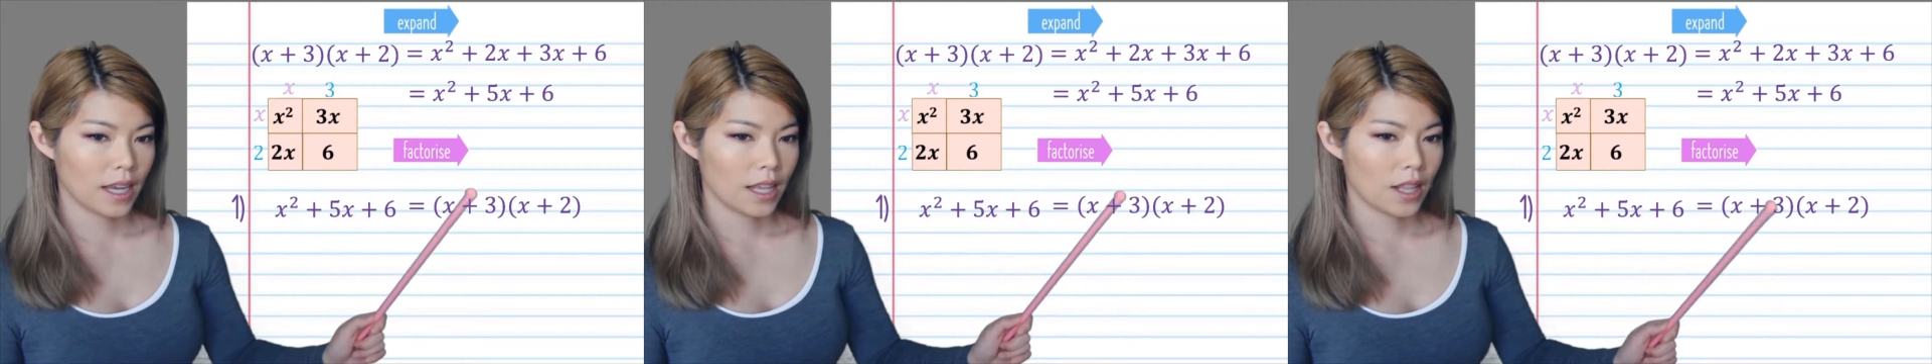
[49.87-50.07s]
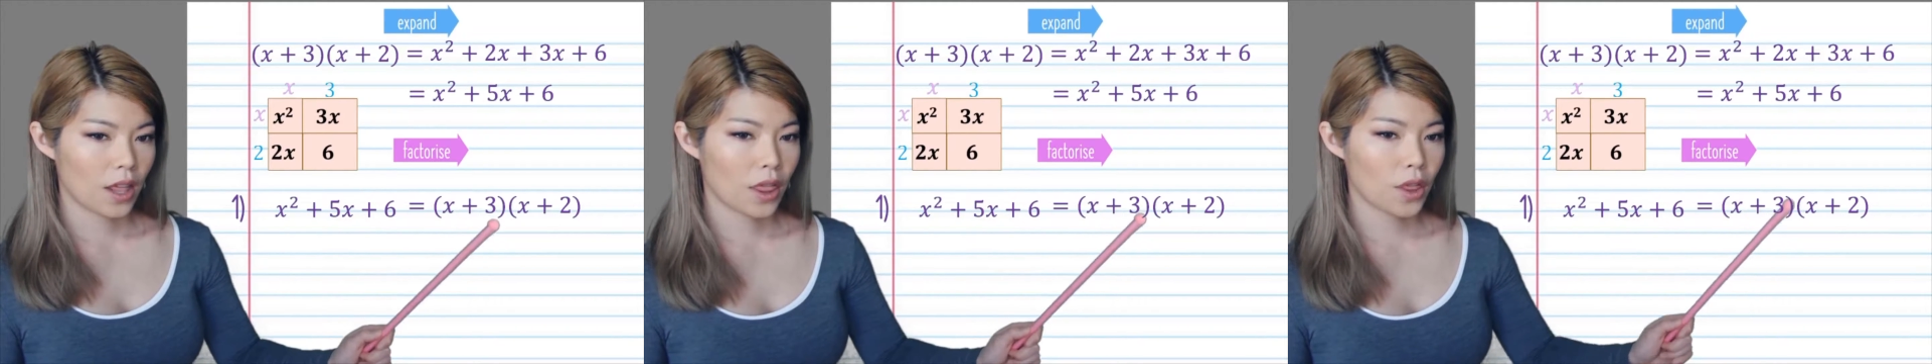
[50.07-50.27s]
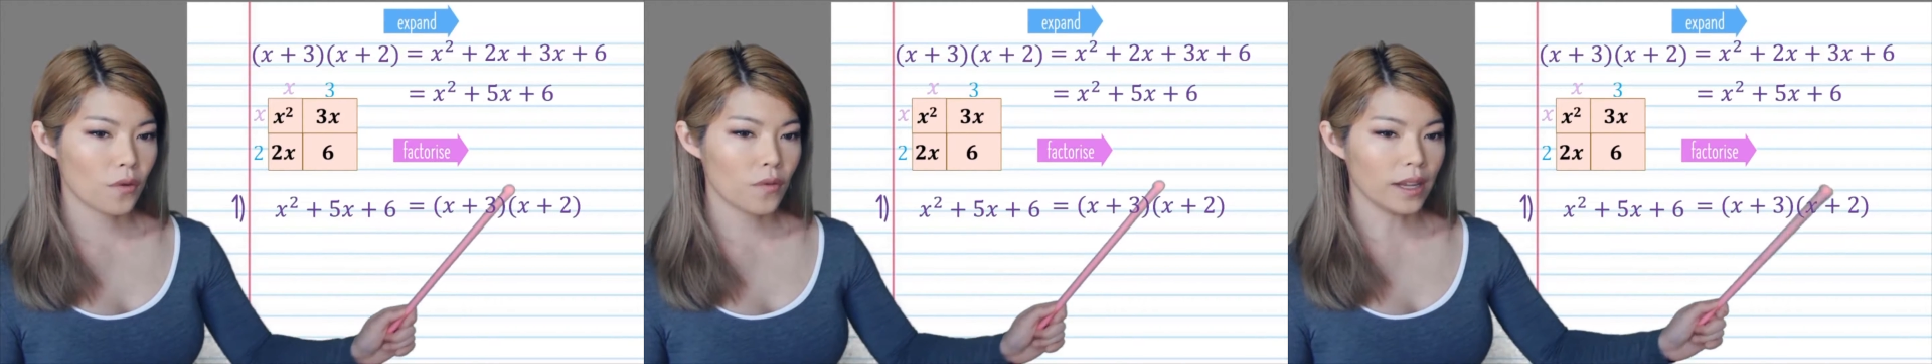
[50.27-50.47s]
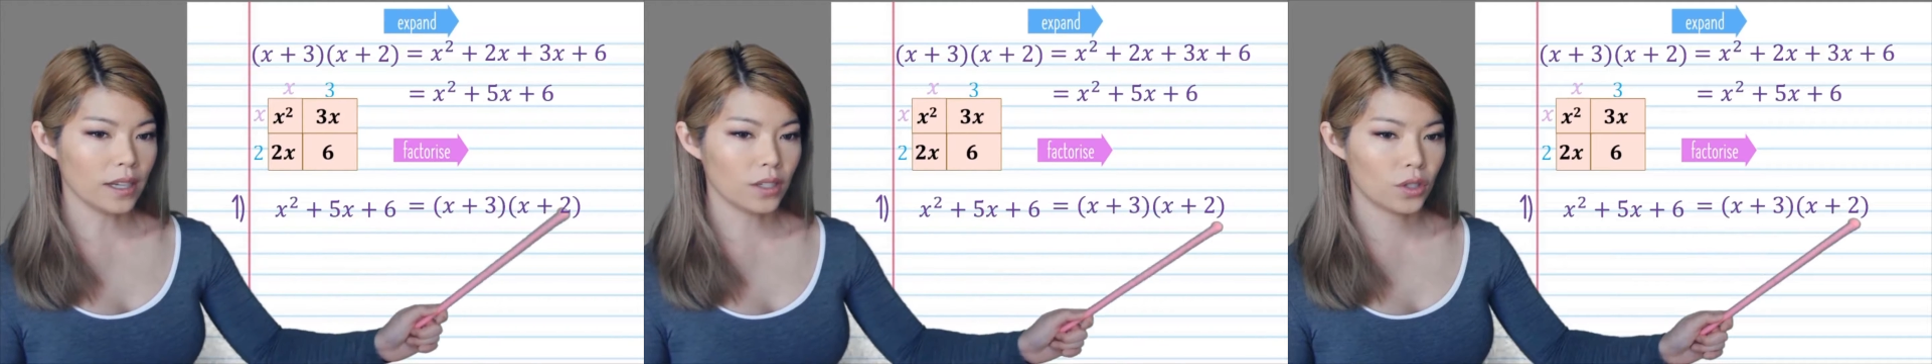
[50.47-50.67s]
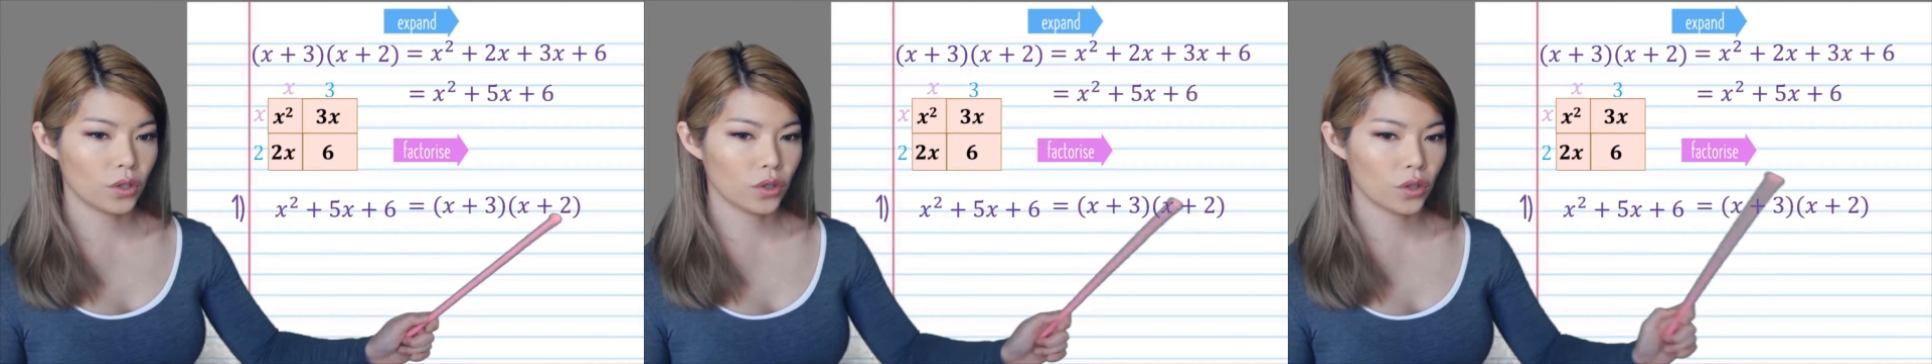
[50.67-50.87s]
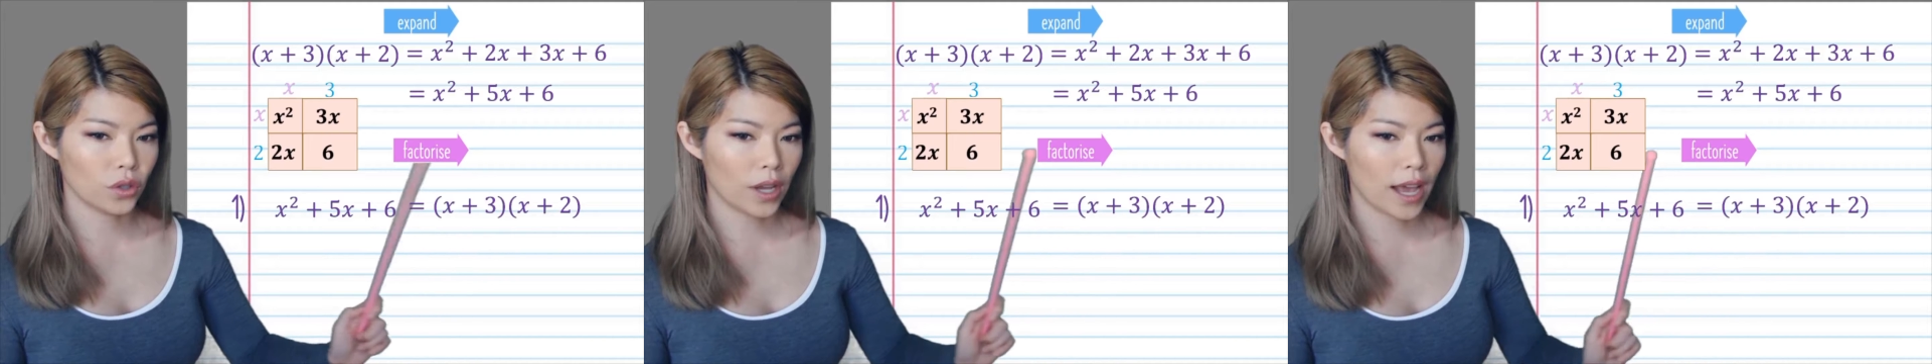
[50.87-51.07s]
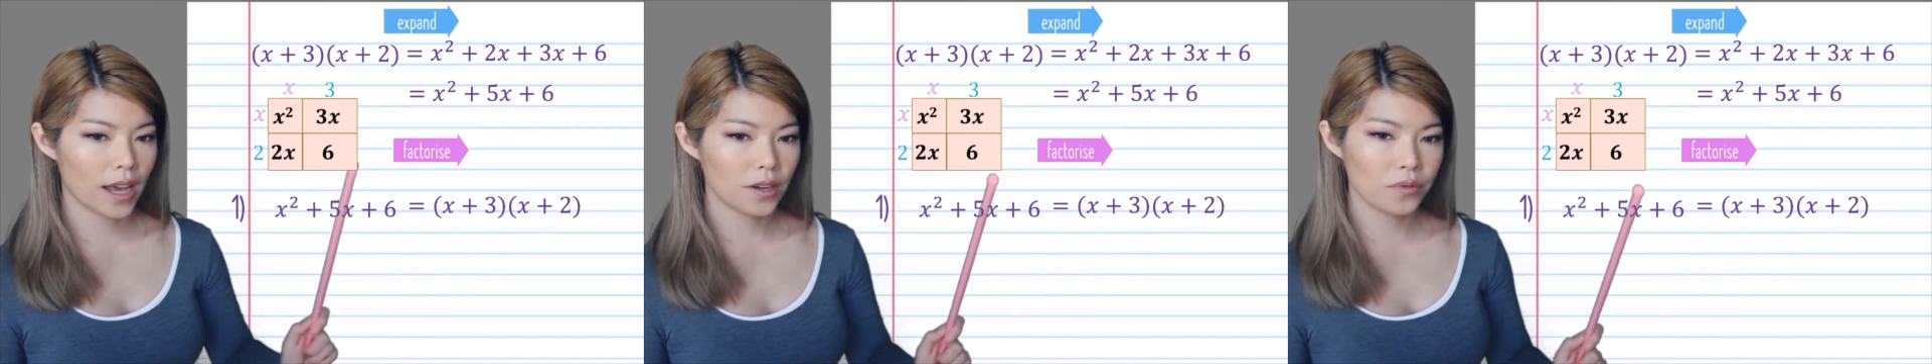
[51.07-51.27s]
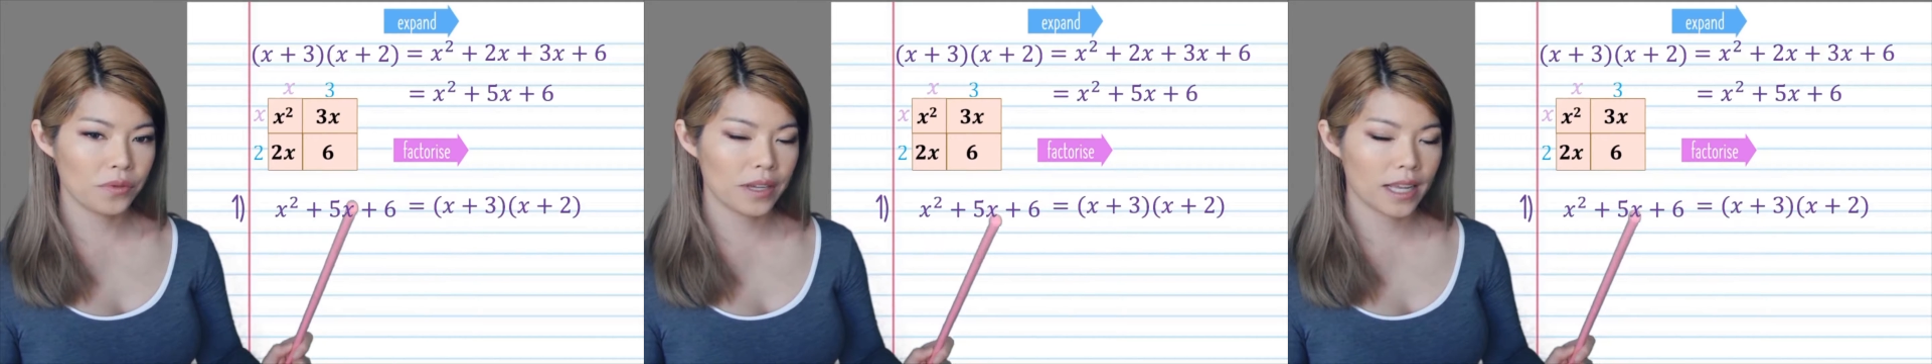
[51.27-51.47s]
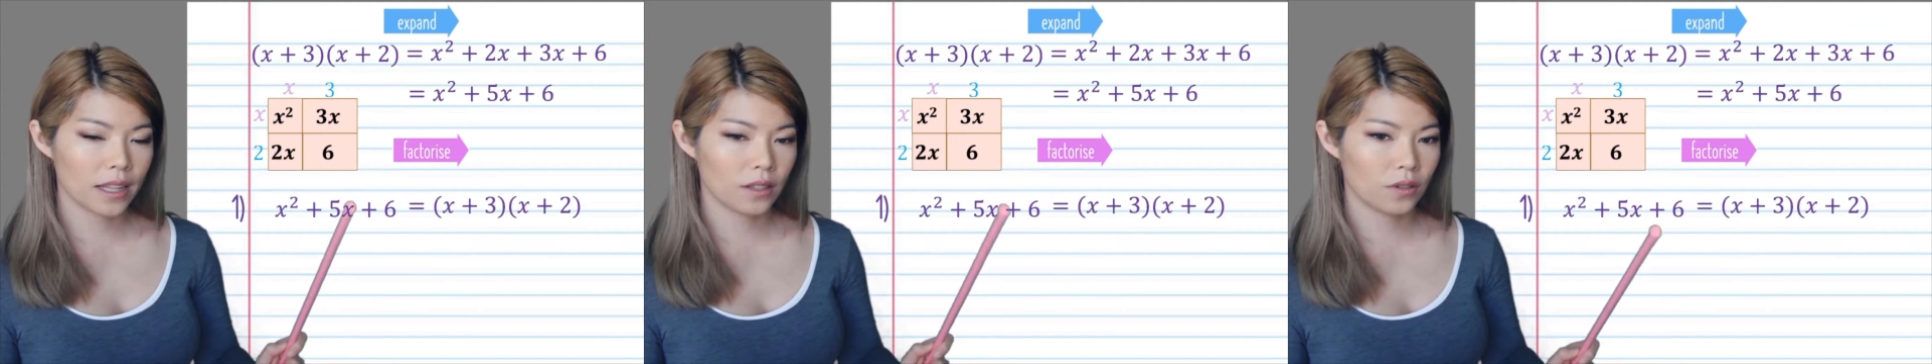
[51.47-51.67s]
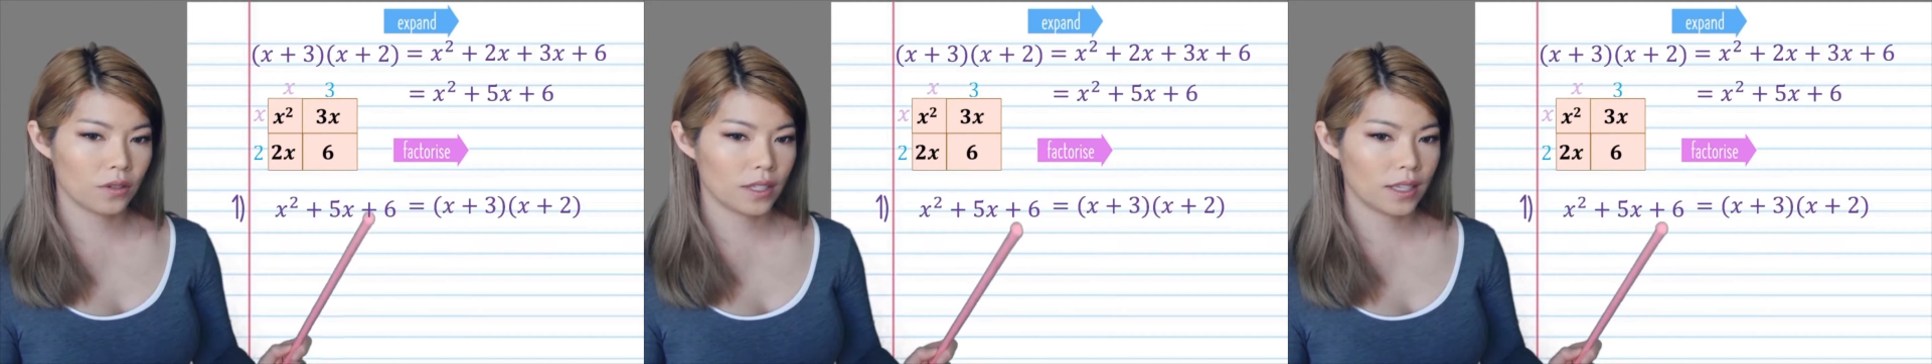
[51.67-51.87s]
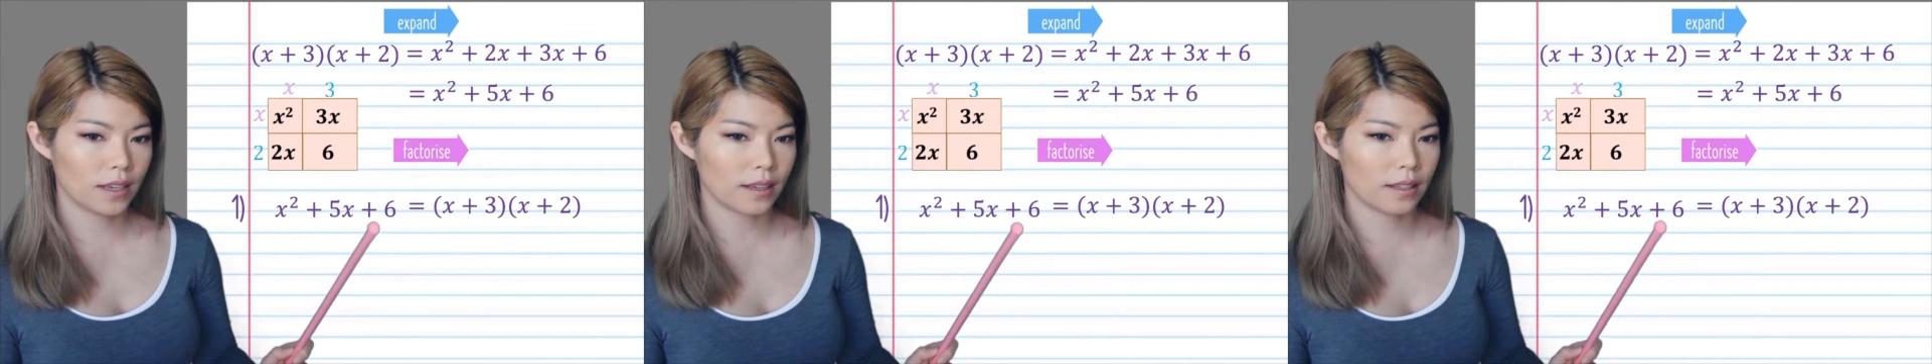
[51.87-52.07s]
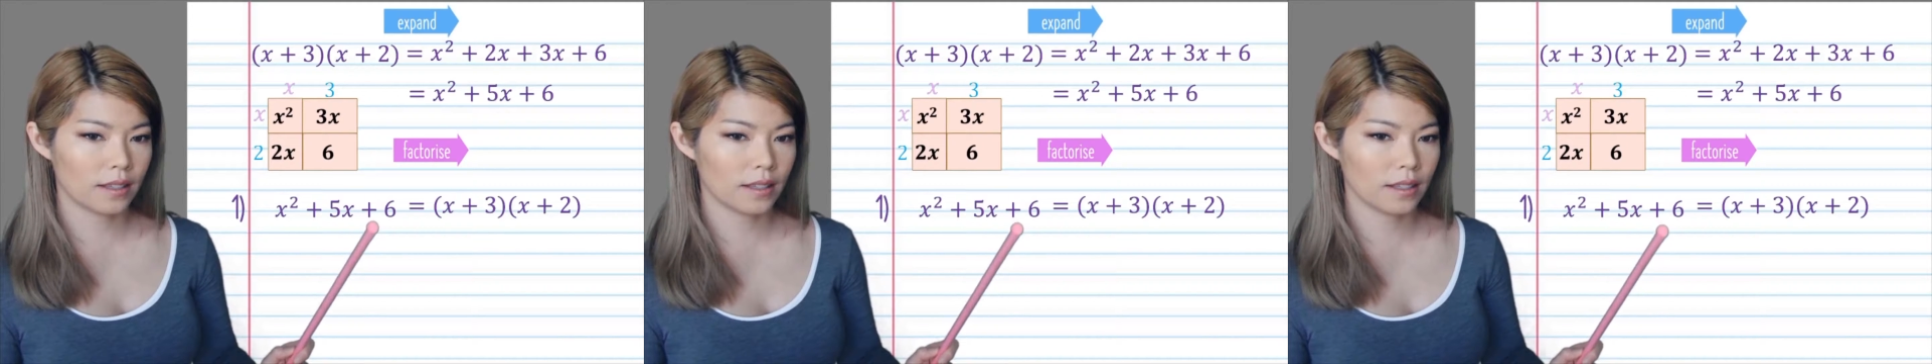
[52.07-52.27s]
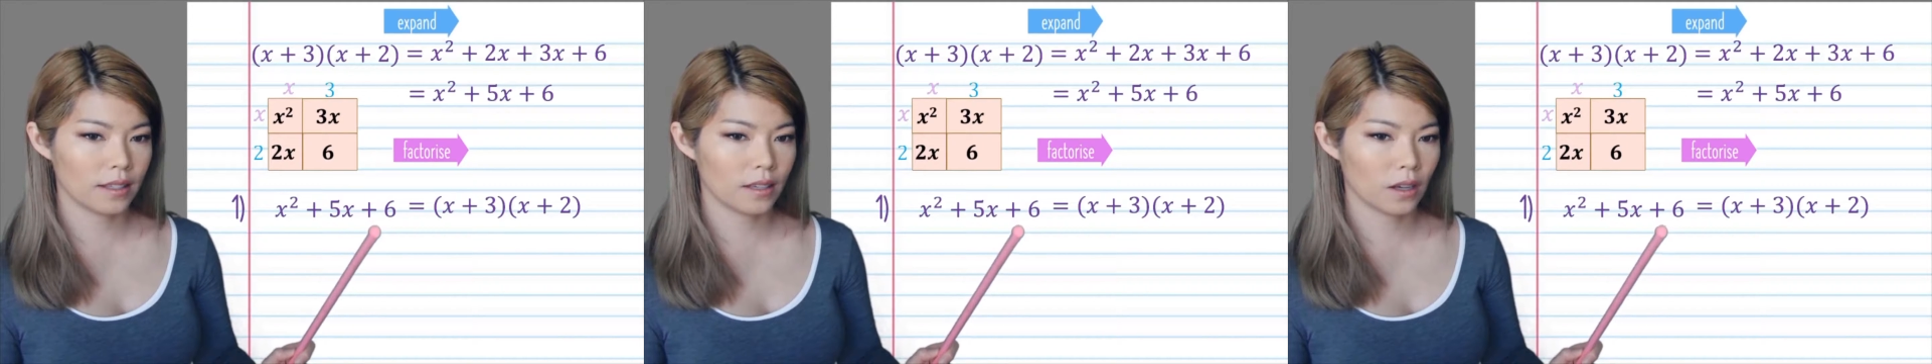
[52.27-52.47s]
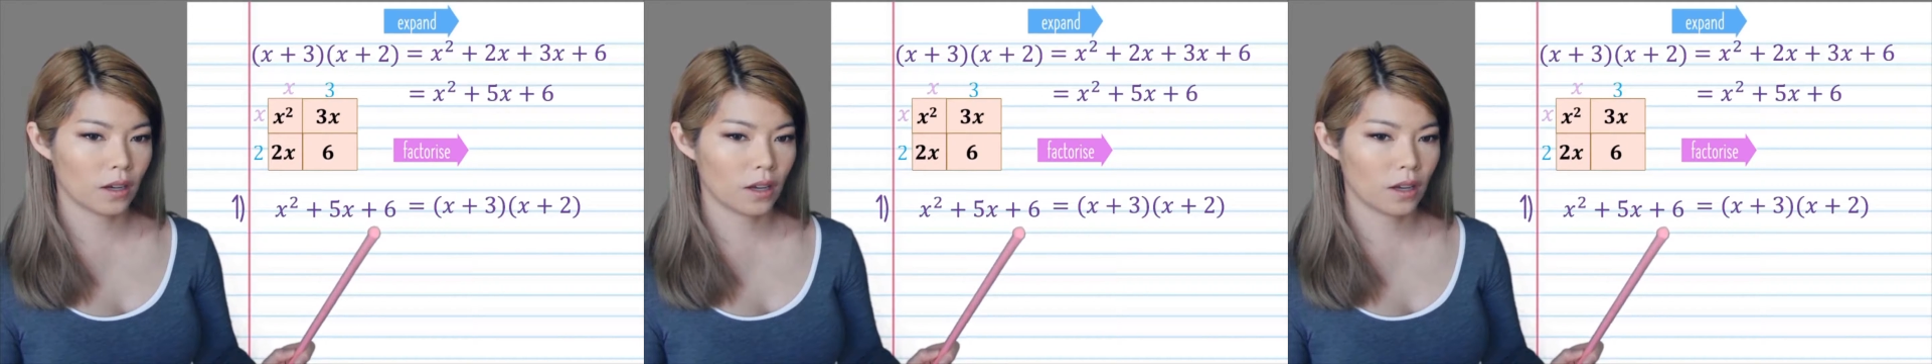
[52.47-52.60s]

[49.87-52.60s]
The 3 and 2, how do we get to 6?